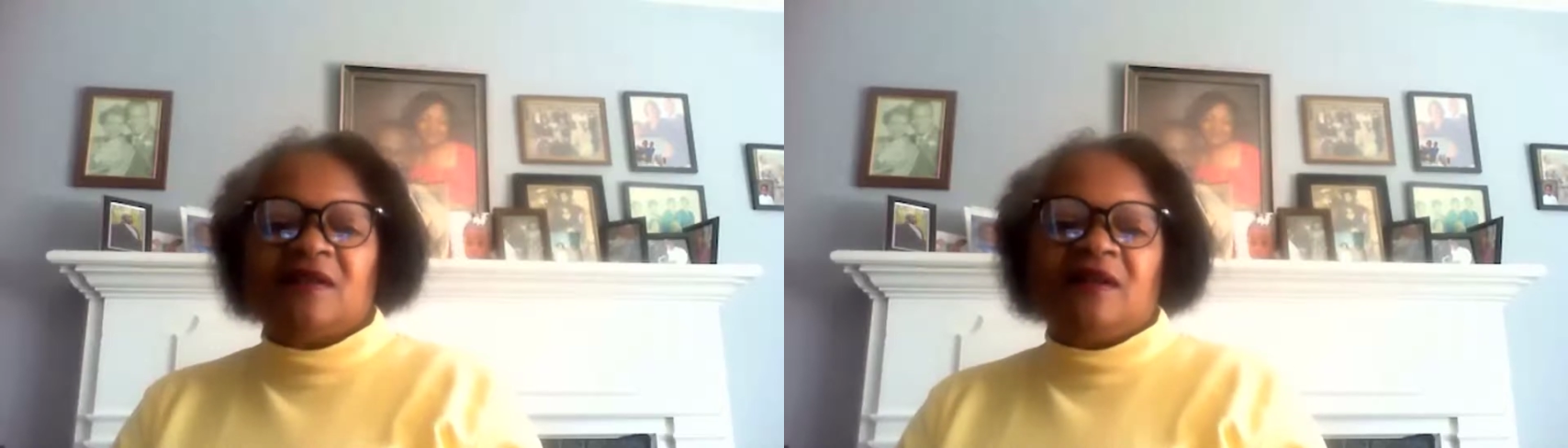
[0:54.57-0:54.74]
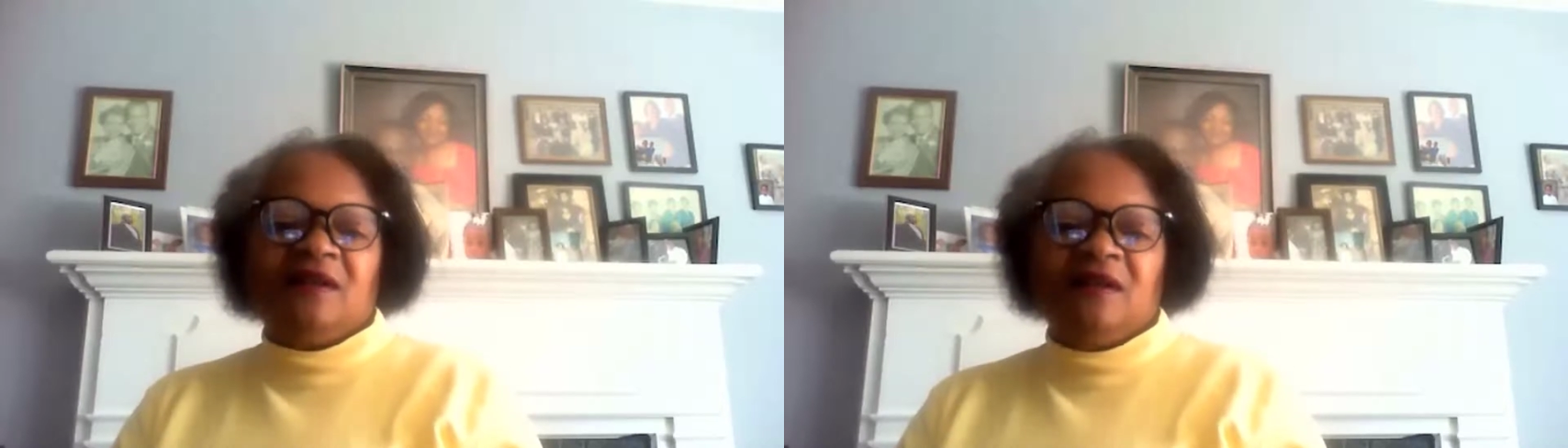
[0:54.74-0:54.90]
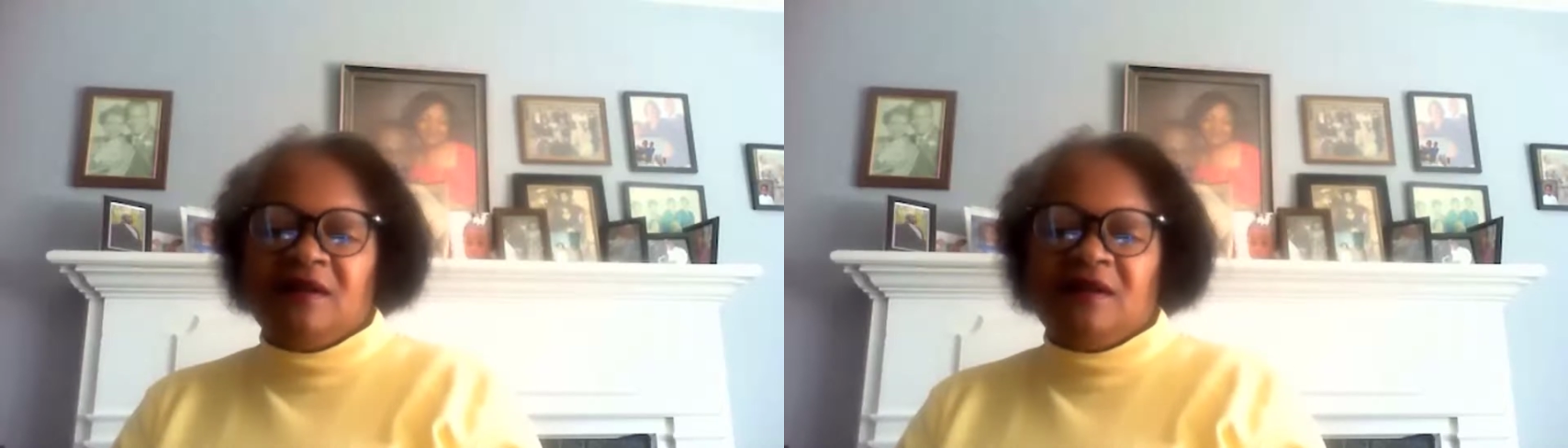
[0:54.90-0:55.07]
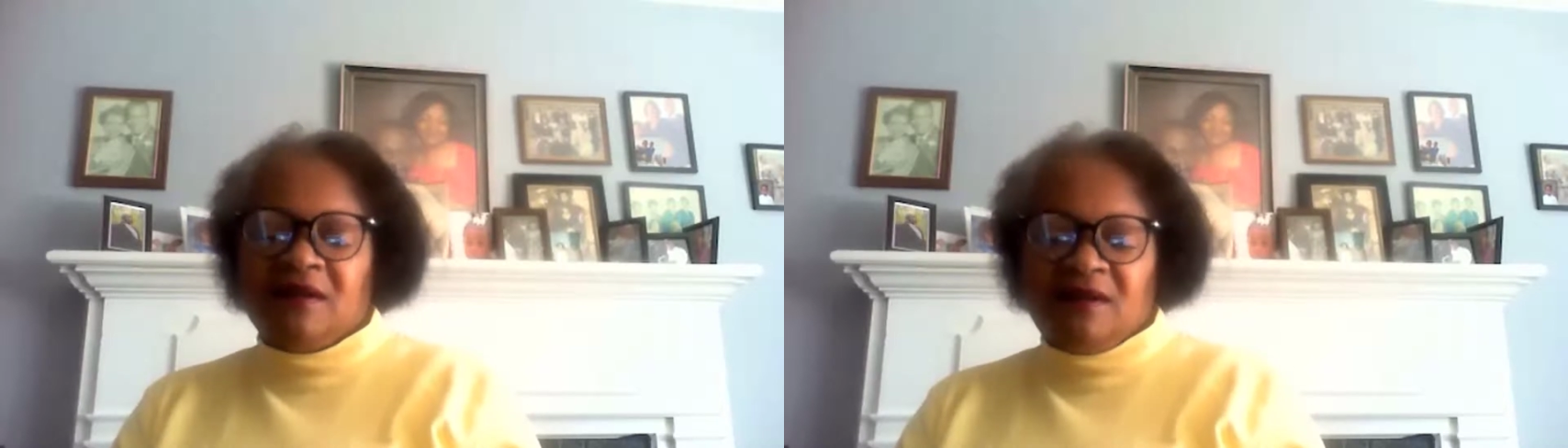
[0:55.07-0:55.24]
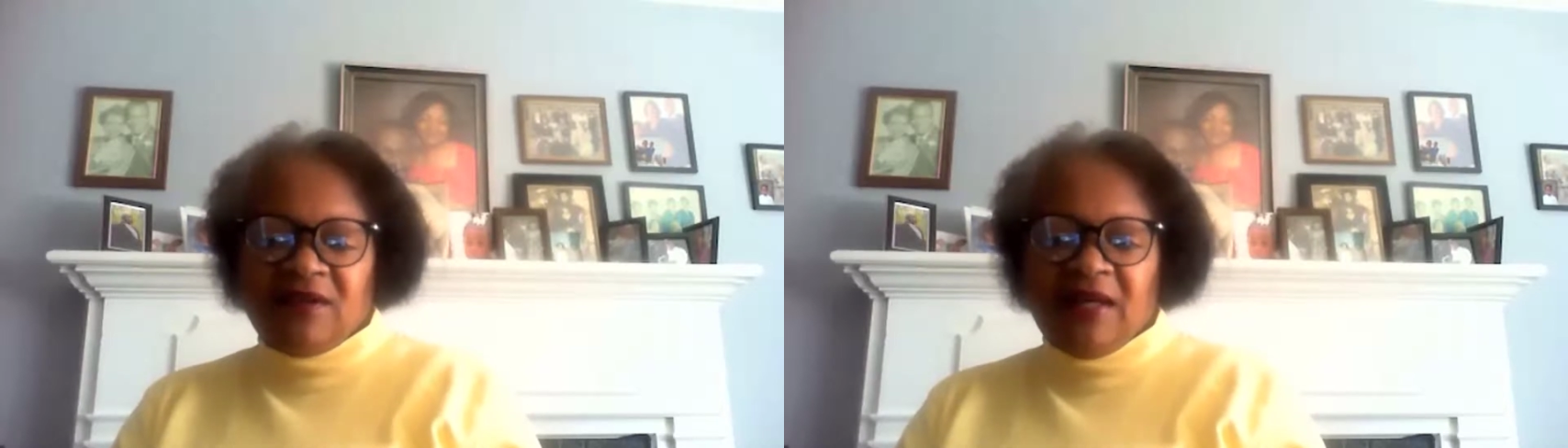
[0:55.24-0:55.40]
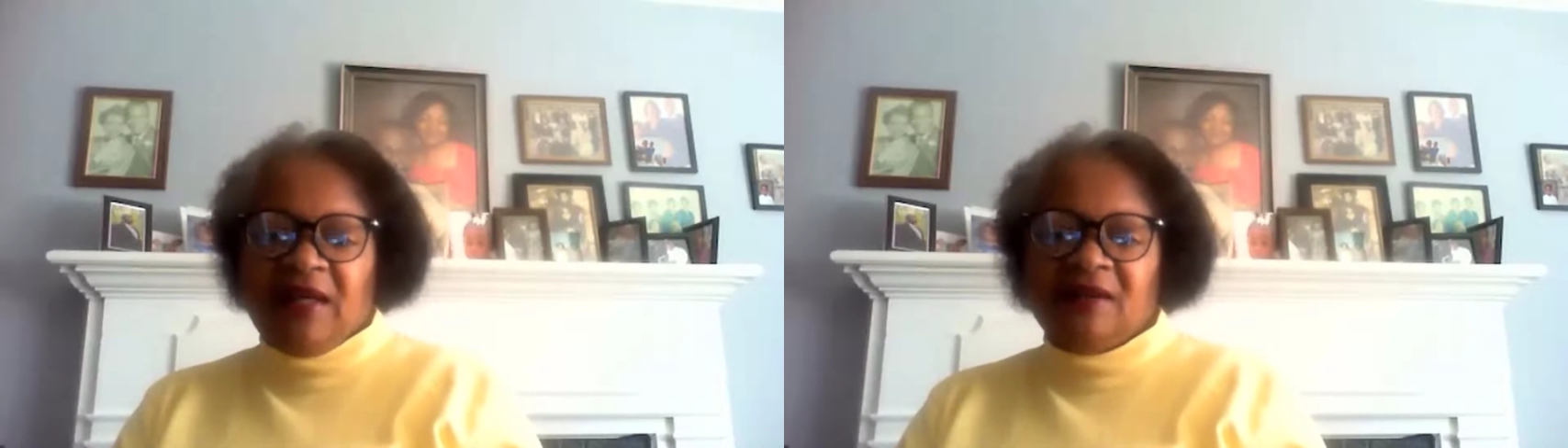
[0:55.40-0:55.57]
like
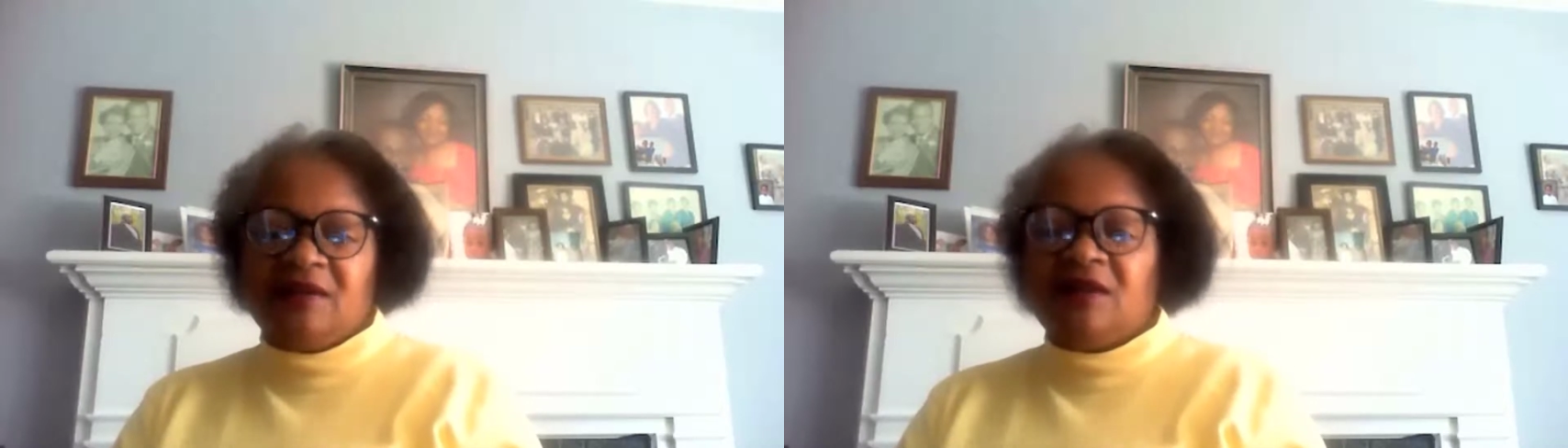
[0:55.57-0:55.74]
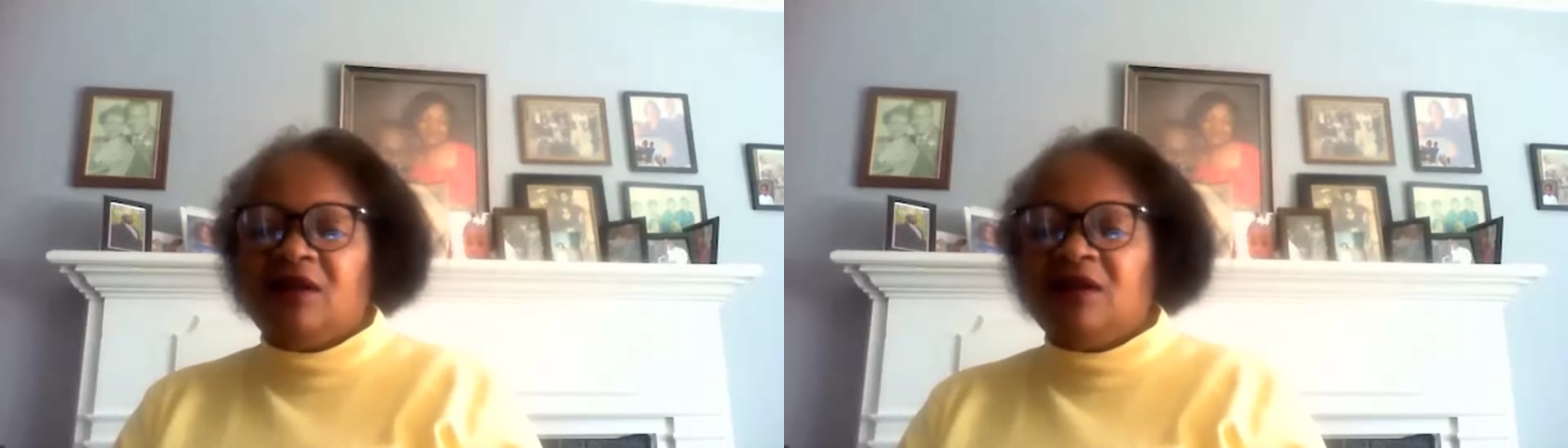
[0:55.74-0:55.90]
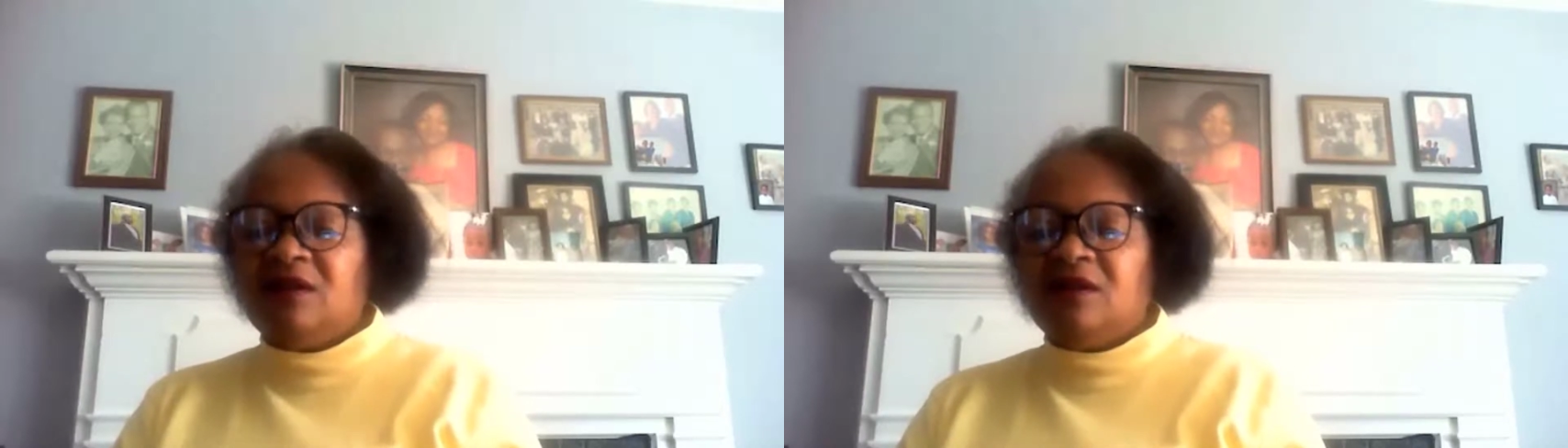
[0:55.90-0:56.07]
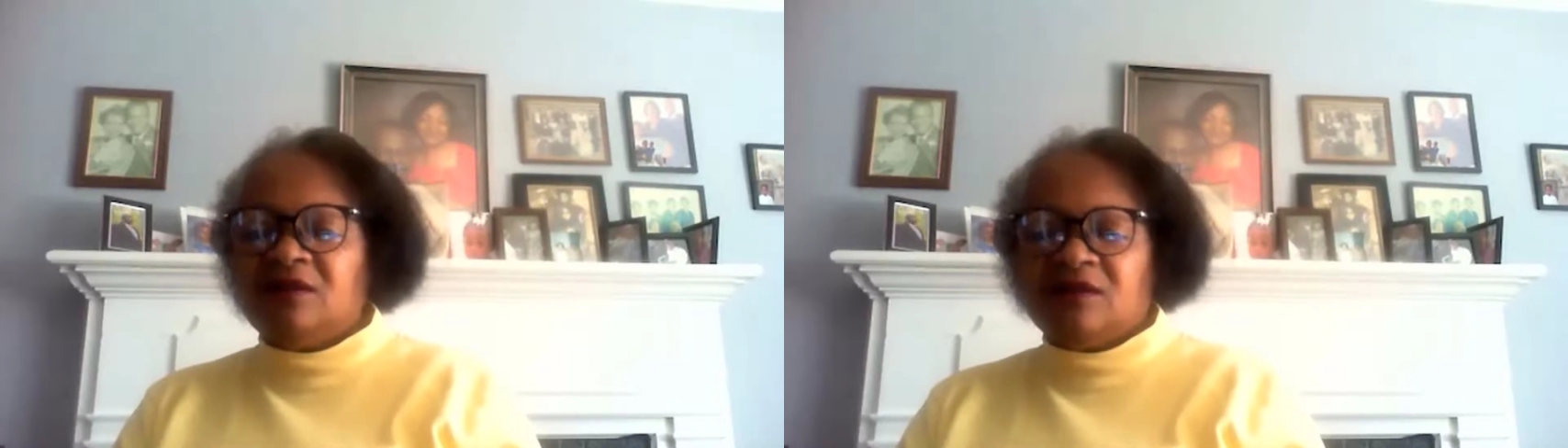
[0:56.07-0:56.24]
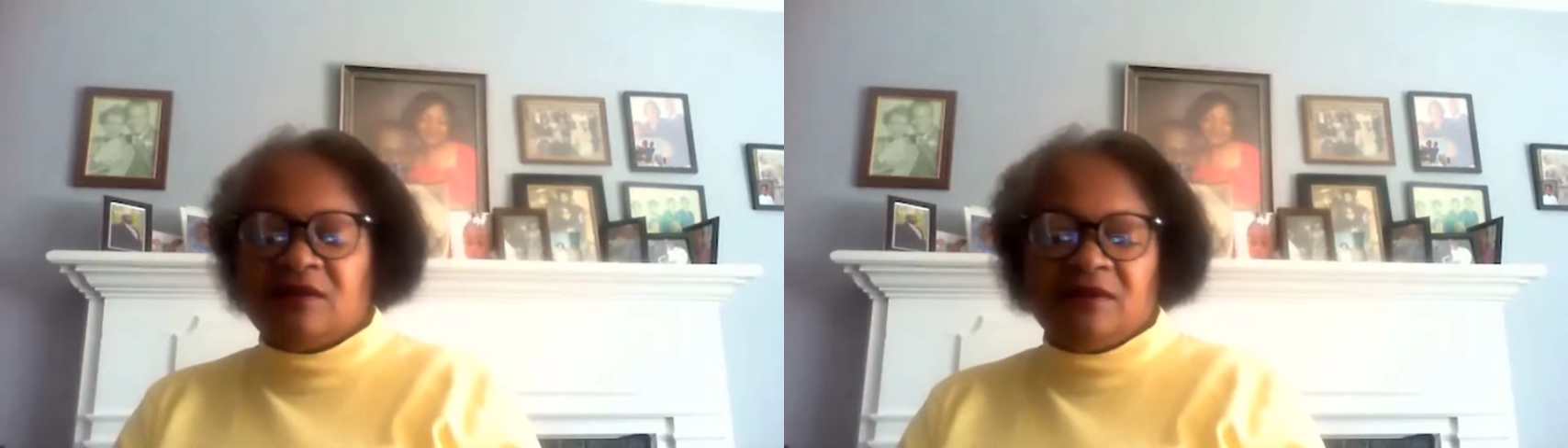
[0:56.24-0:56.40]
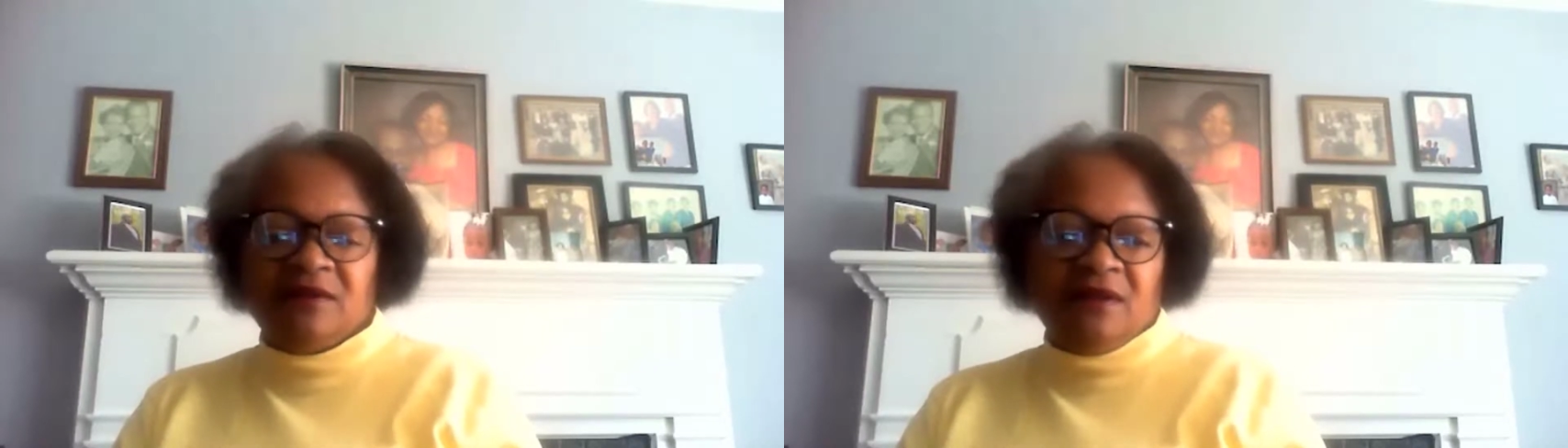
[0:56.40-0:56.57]
Tylenol
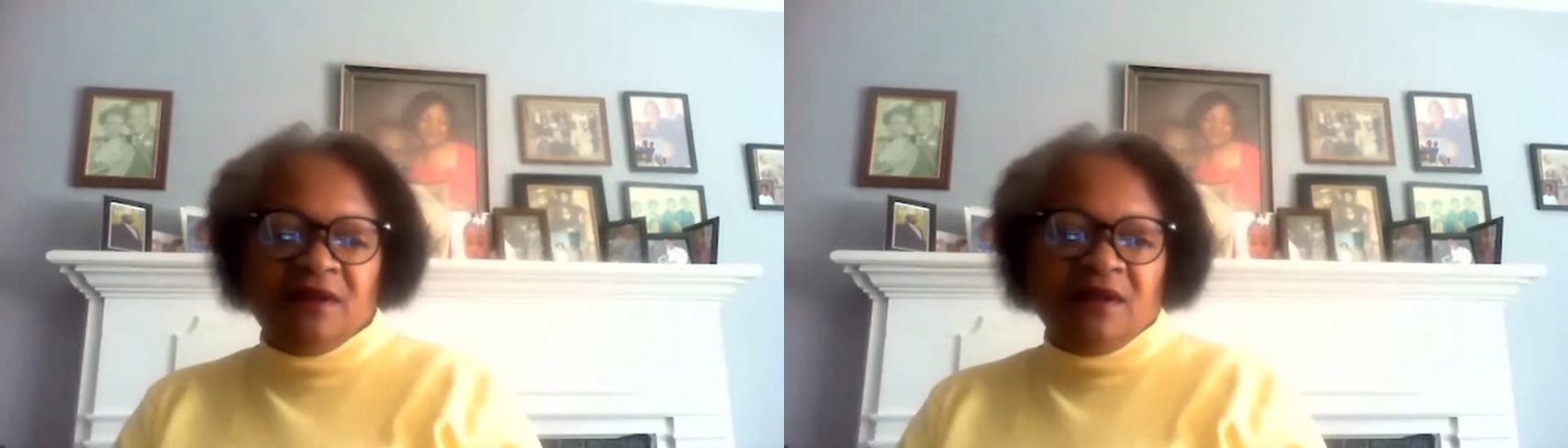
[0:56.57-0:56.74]
or